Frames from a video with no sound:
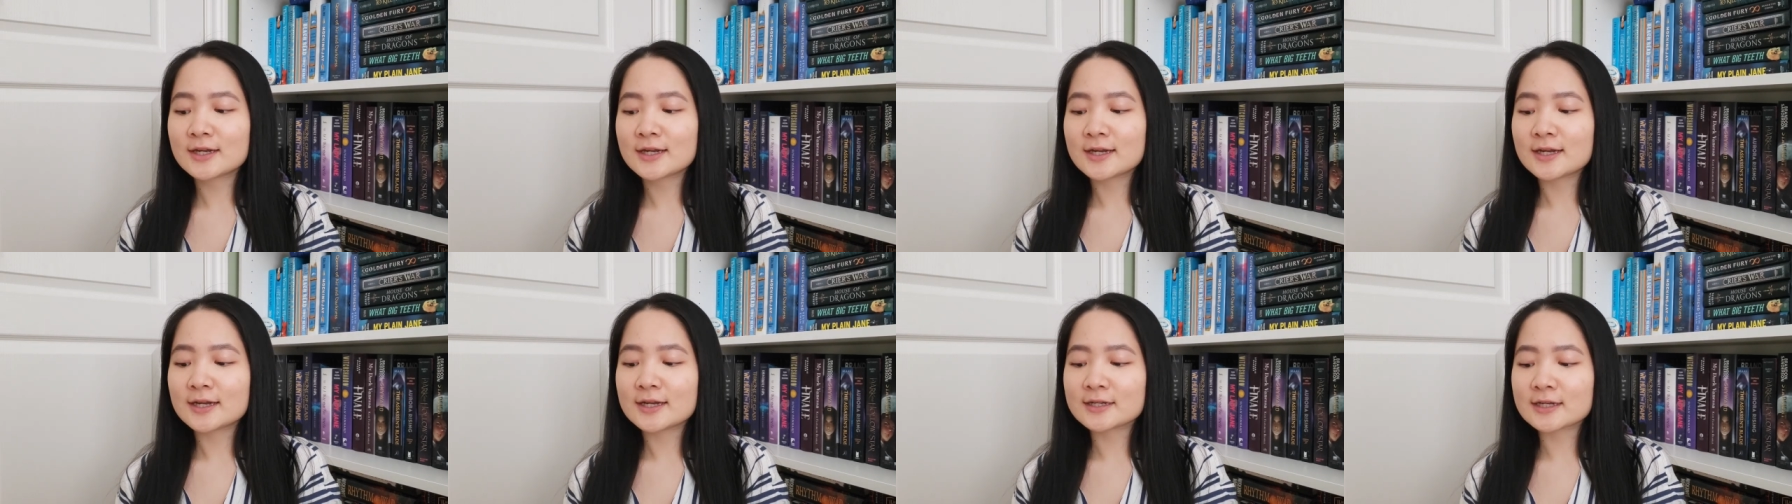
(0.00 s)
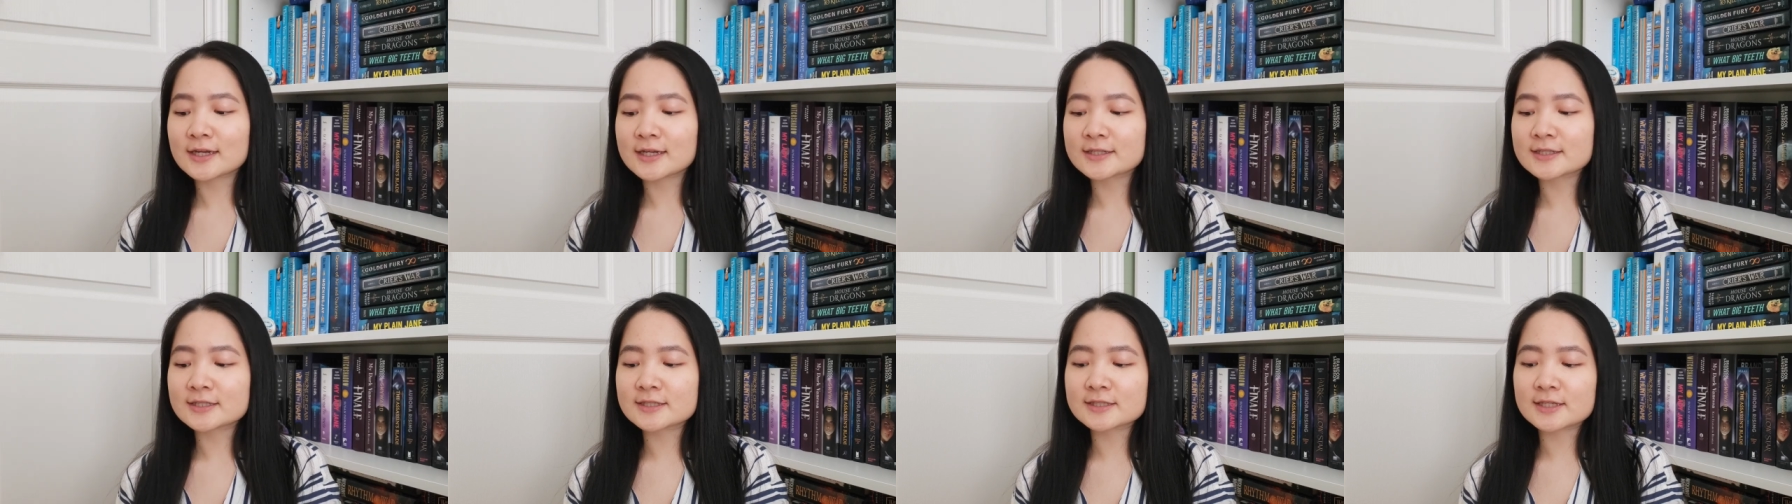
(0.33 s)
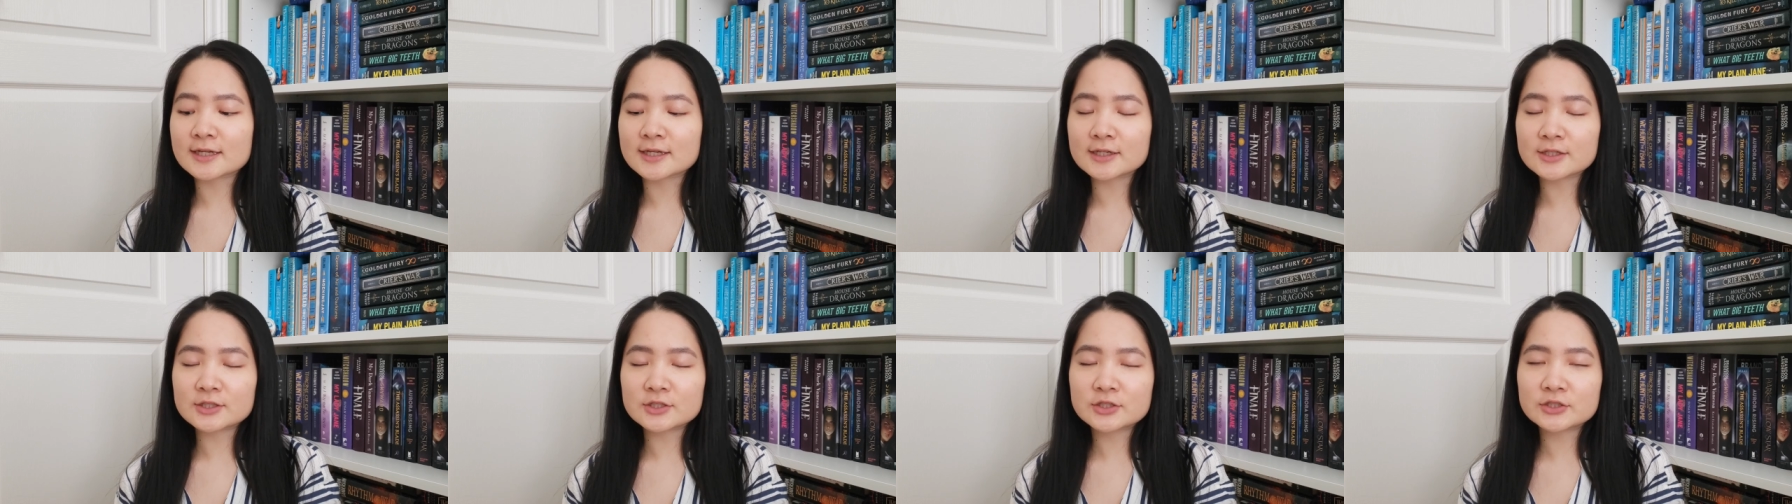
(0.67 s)
And I
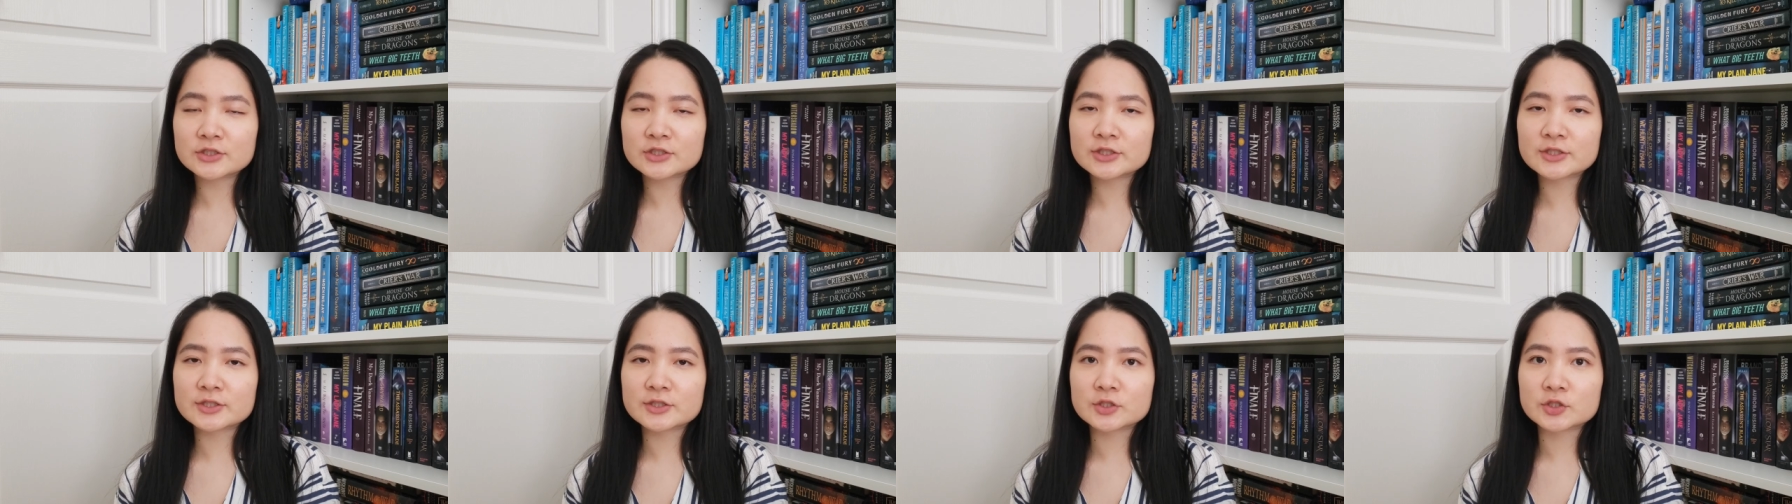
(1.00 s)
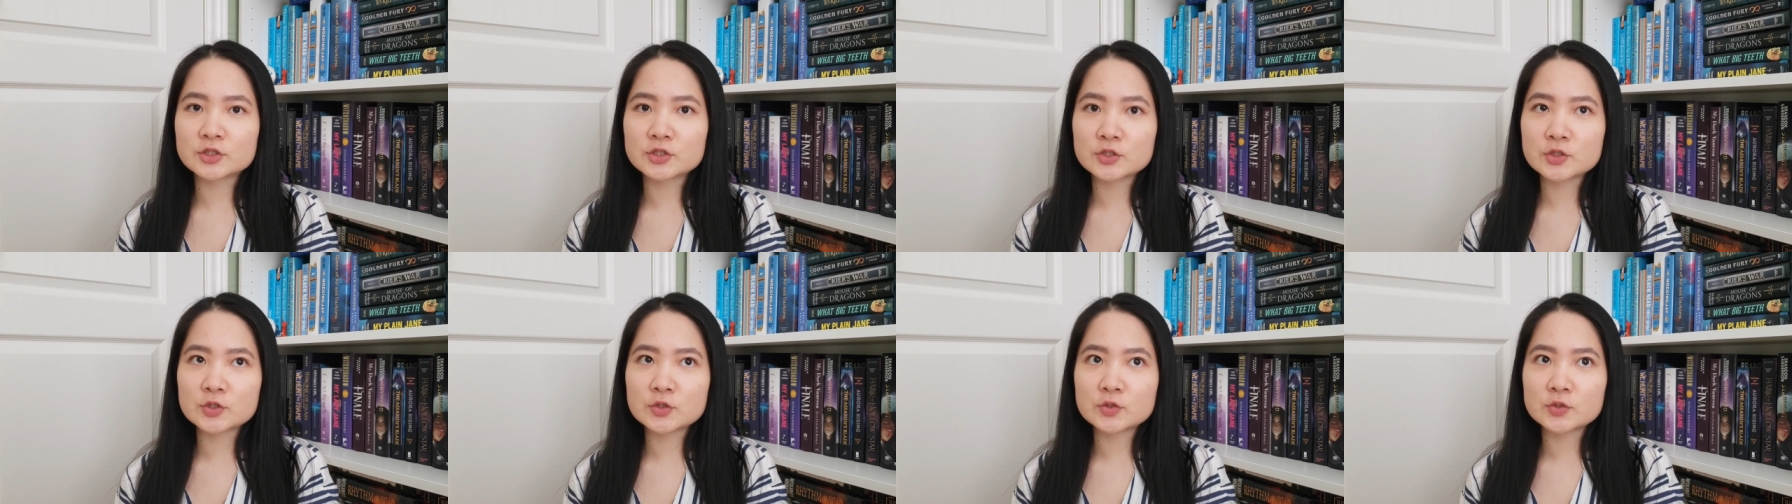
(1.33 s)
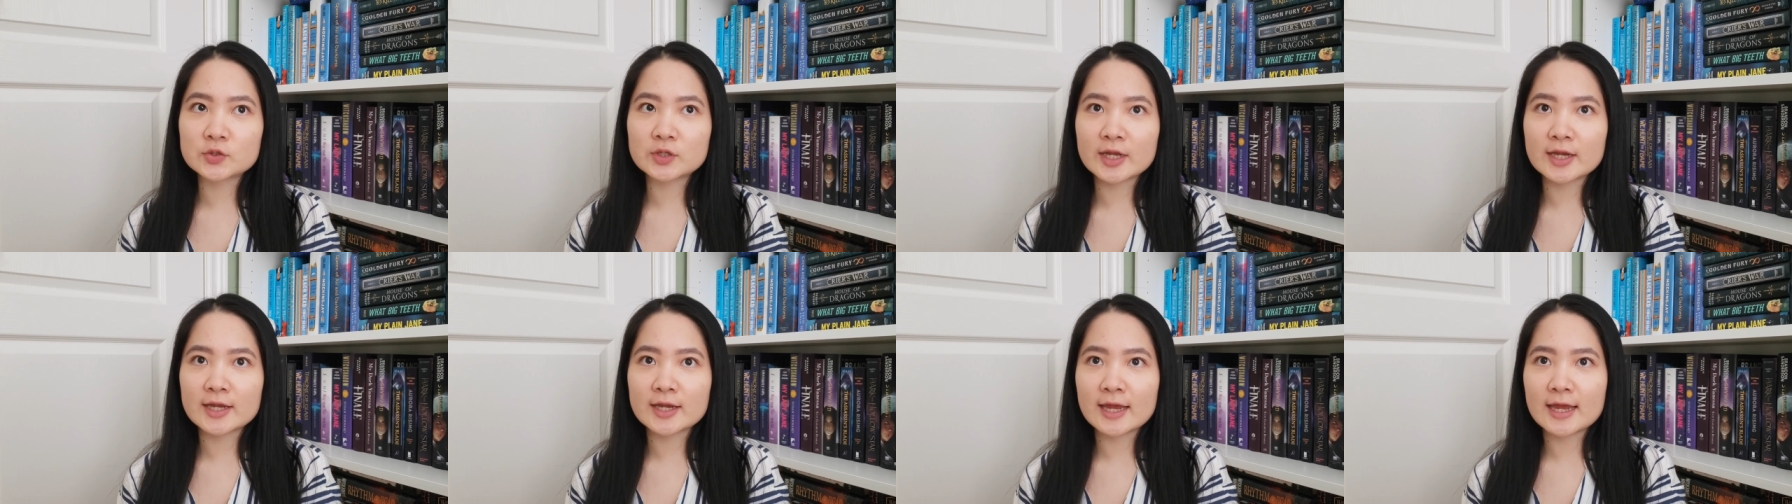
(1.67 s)
decided to just do
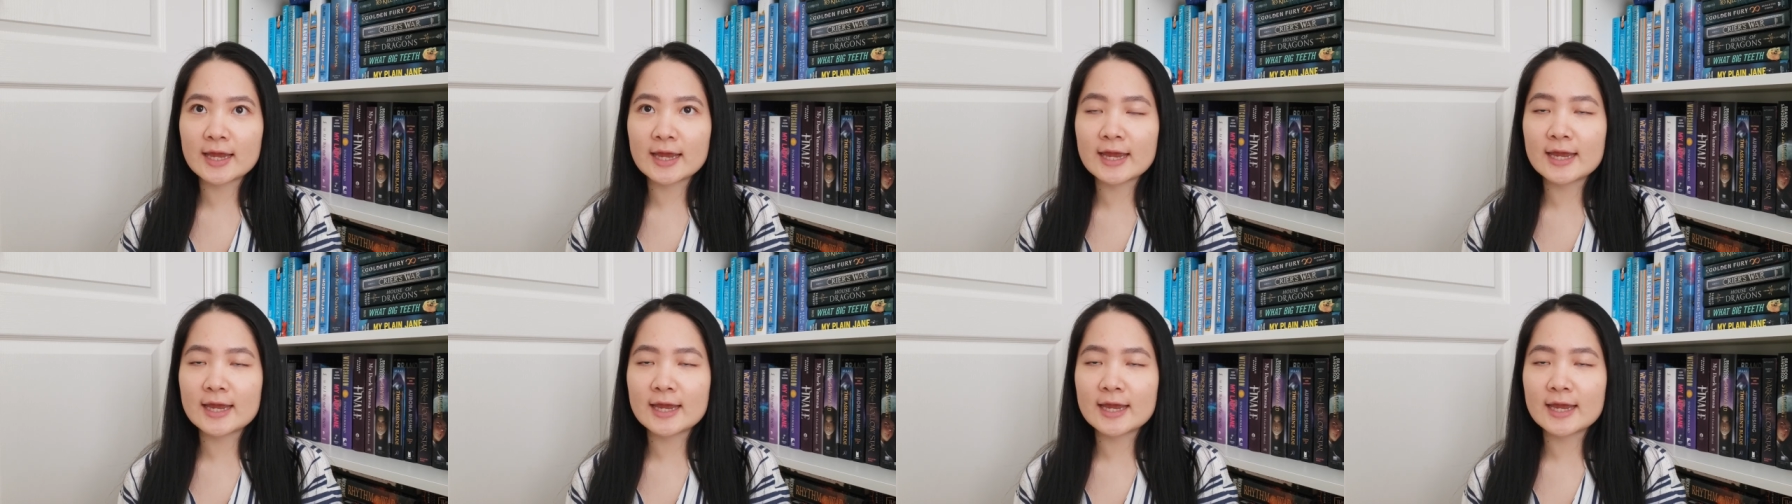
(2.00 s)
like